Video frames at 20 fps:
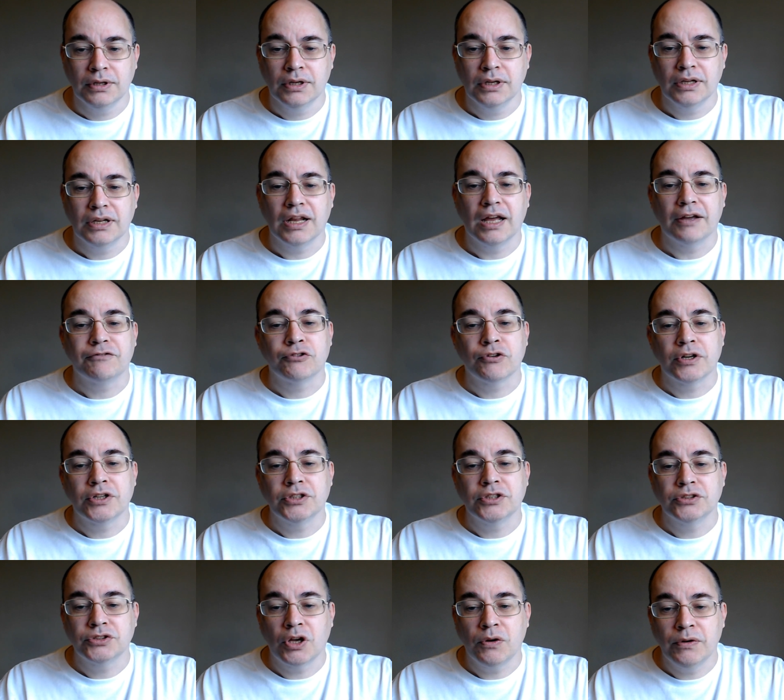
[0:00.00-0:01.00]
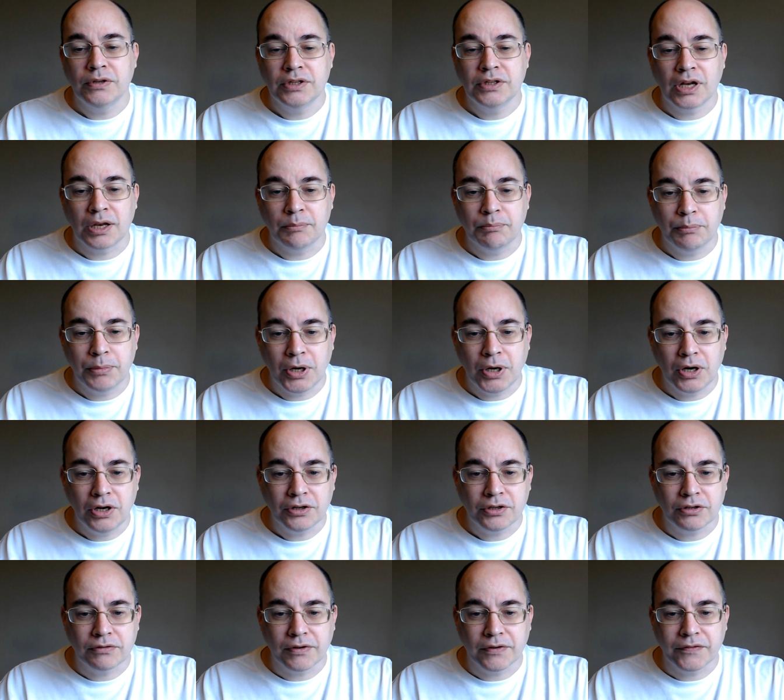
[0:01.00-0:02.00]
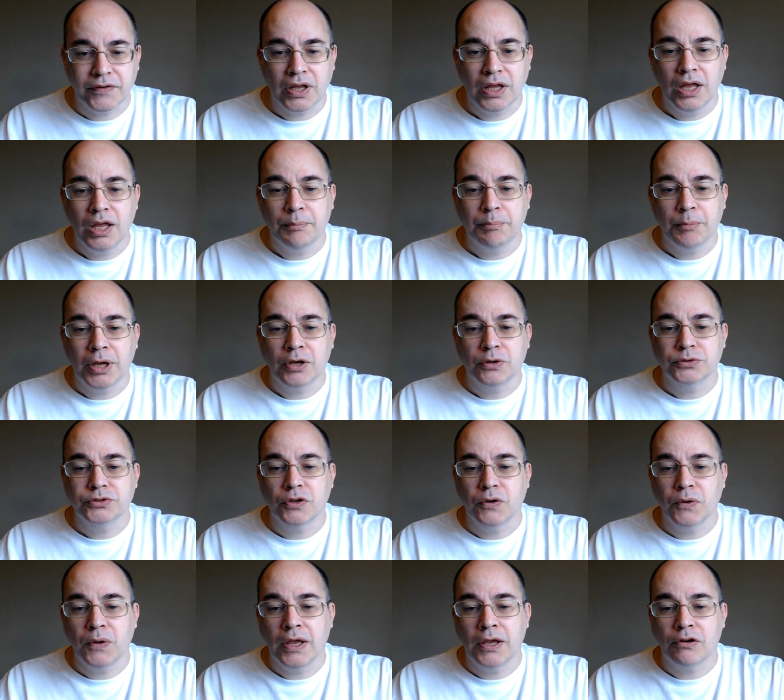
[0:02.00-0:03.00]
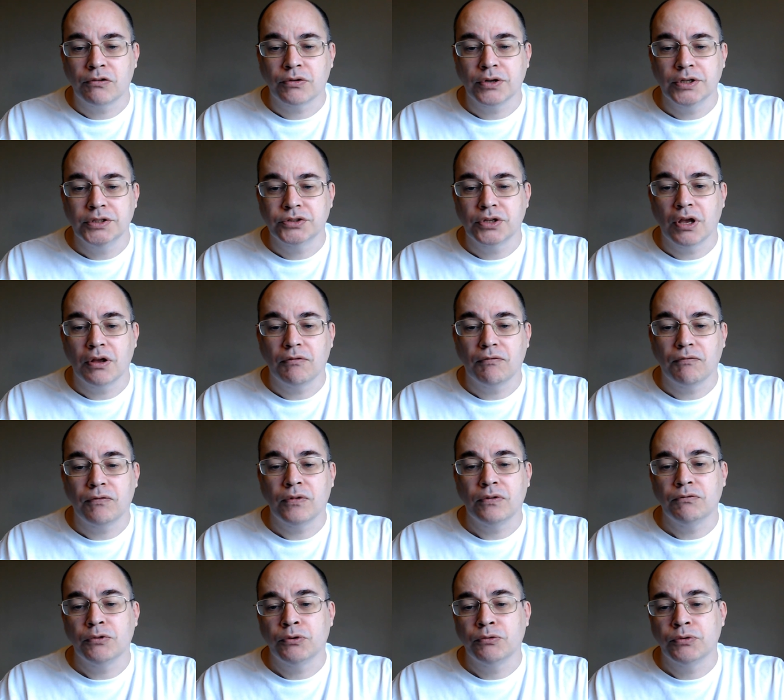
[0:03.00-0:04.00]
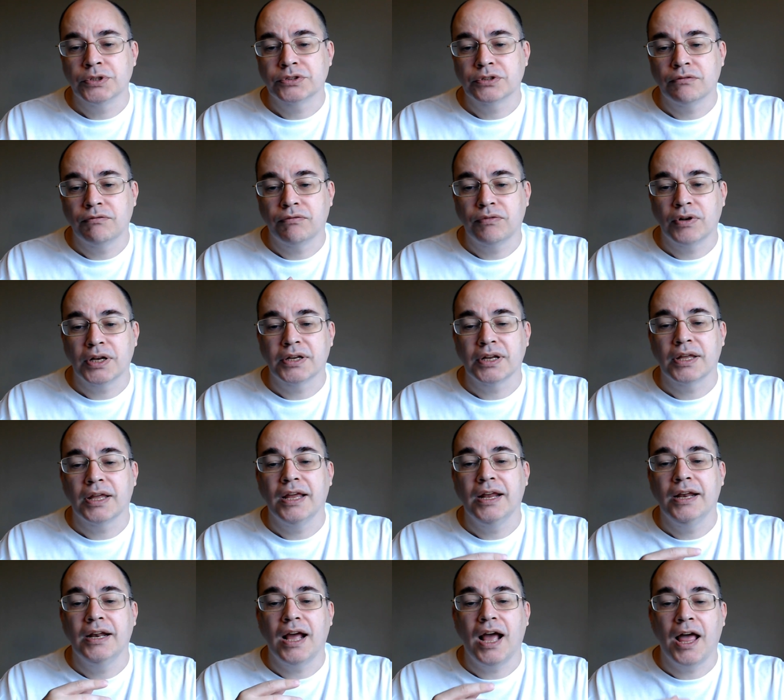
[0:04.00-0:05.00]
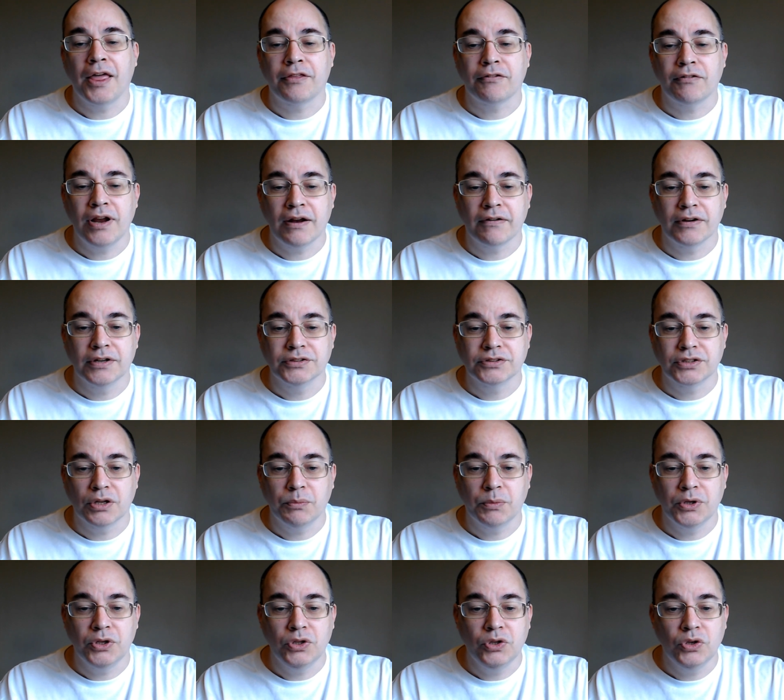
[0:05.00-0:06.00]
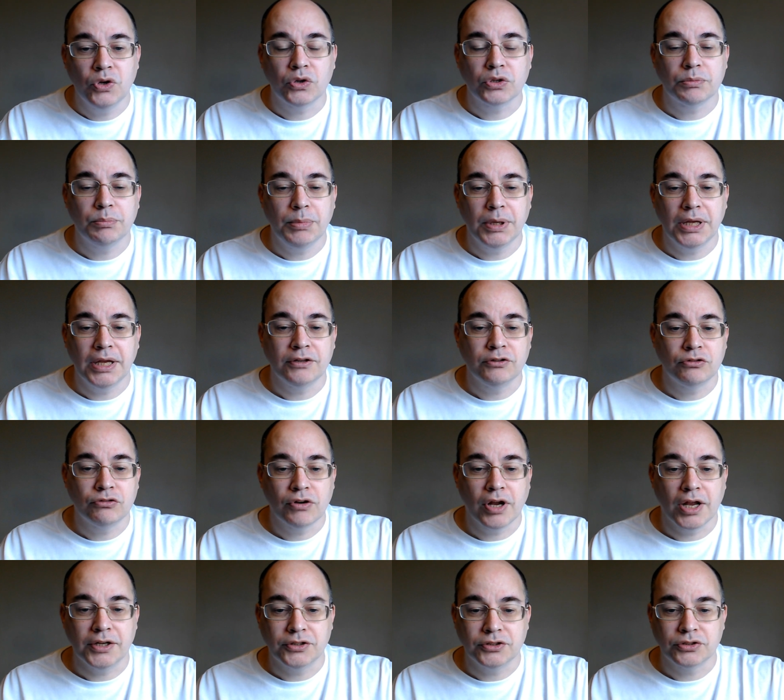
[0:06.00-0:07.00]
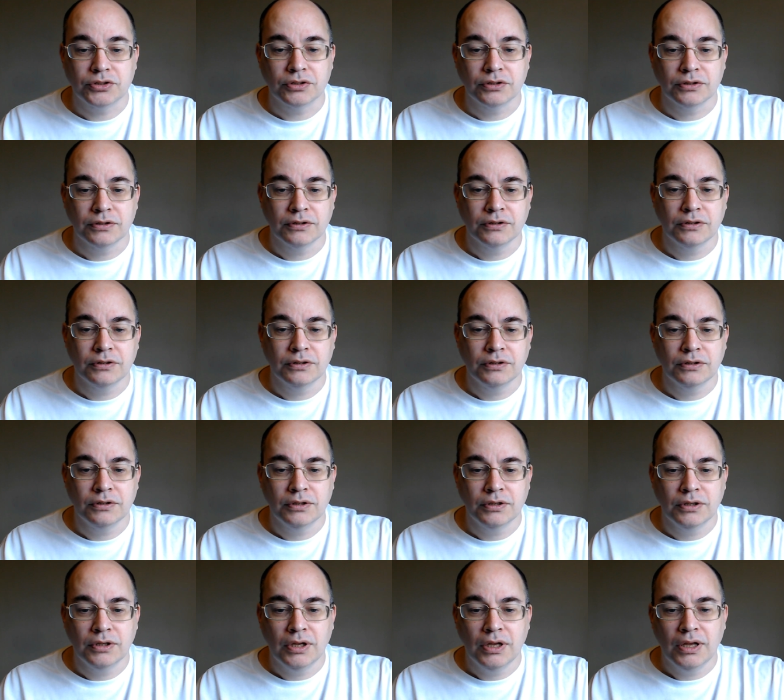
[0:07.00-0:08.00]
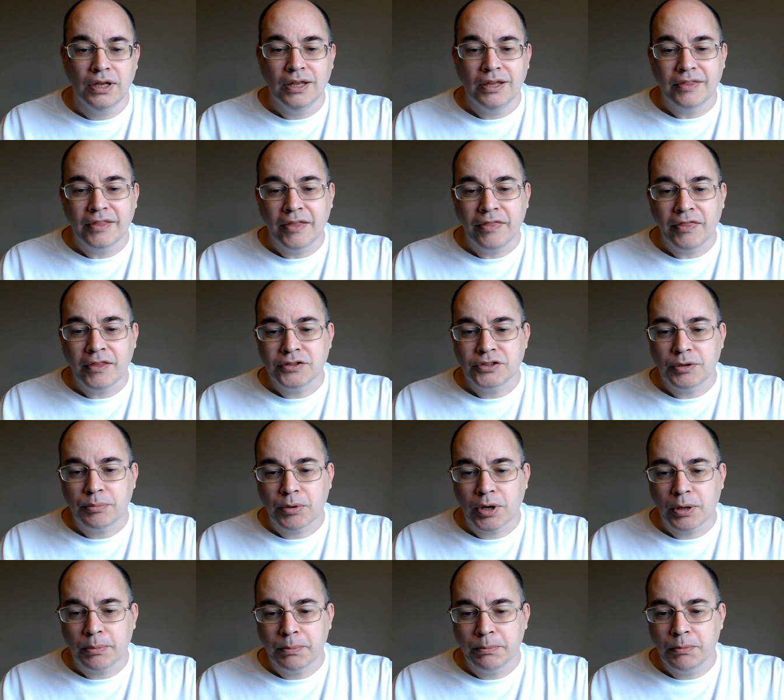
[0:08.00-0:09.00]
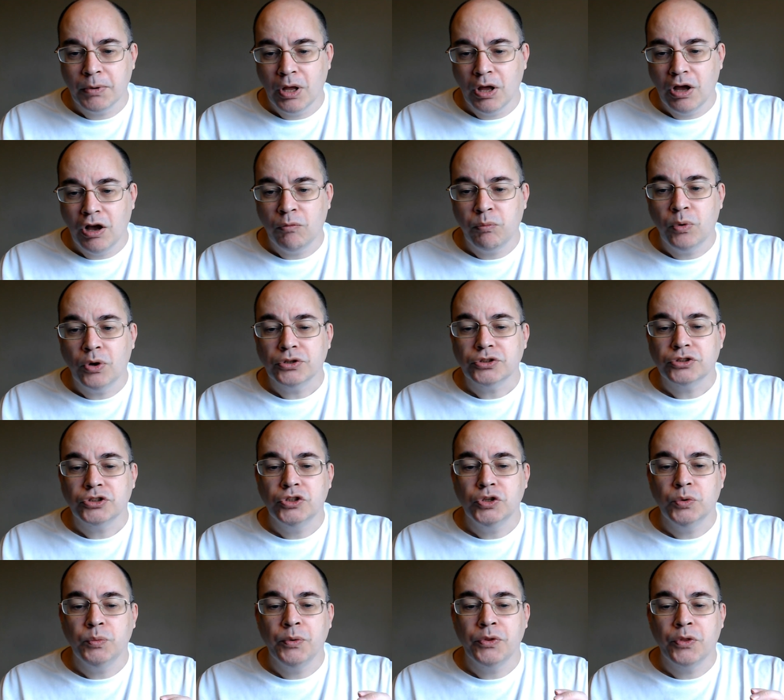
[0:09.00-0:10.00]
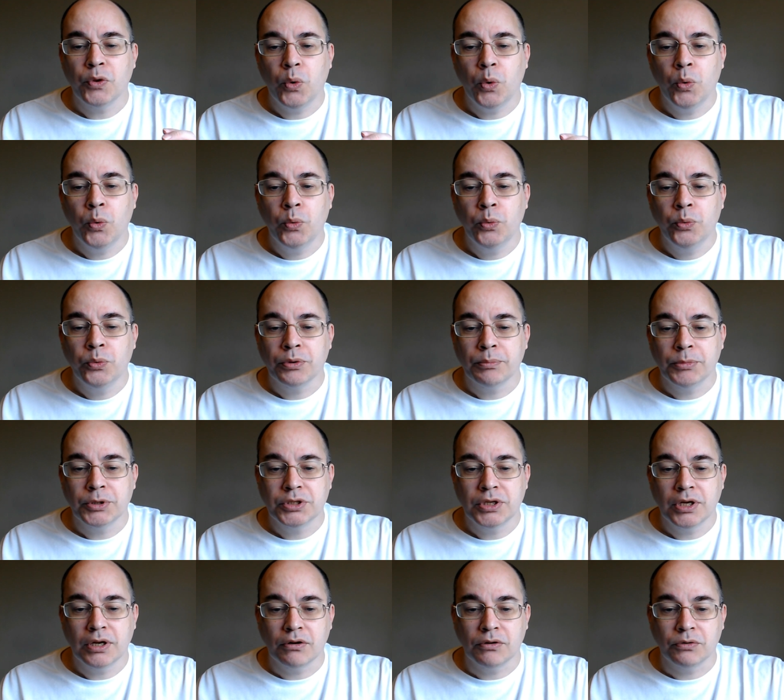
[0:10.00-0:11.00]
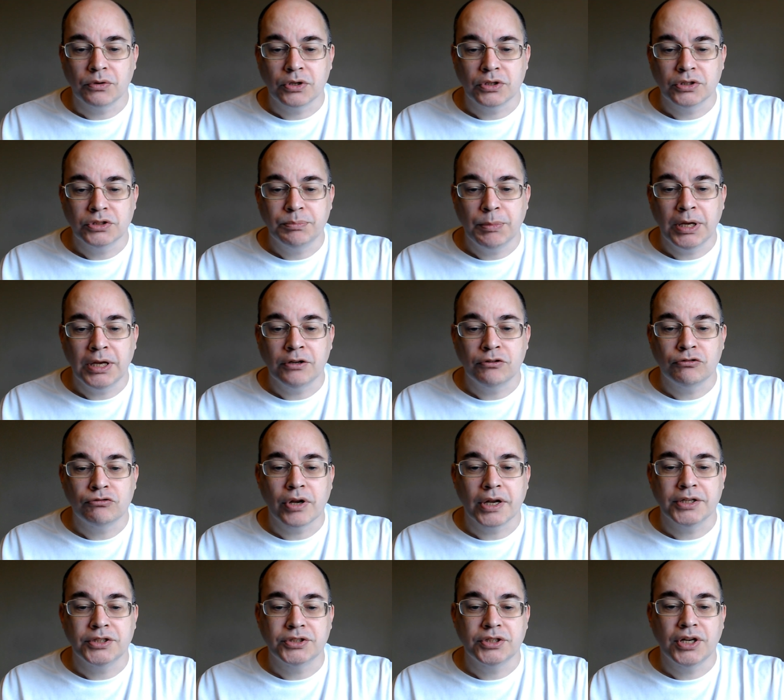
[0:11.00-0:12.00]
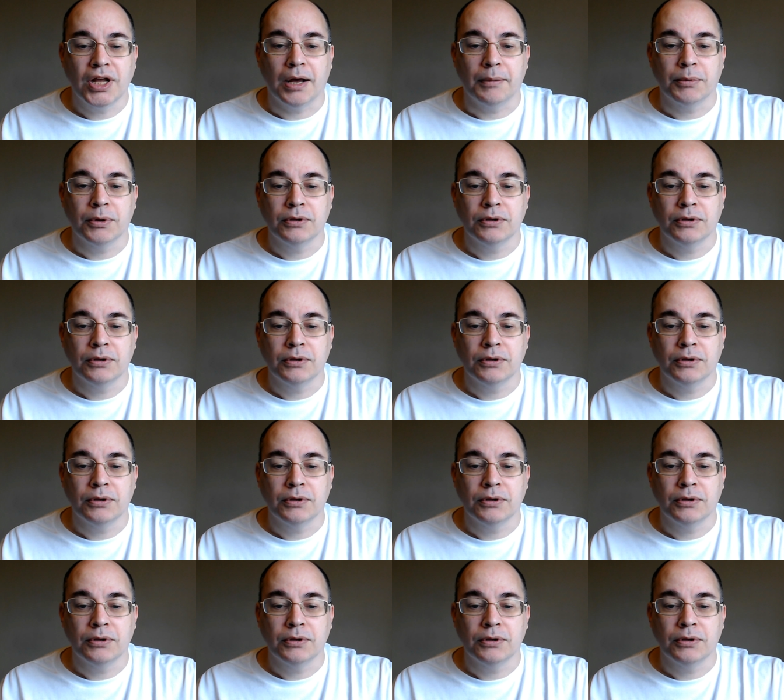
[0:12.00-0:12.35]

Now, if dredging is only done in part of the river, may also increase the risk of flooding in other areas that were not being dredged. Then there's the problem of what to do with all the material that's being dredged up.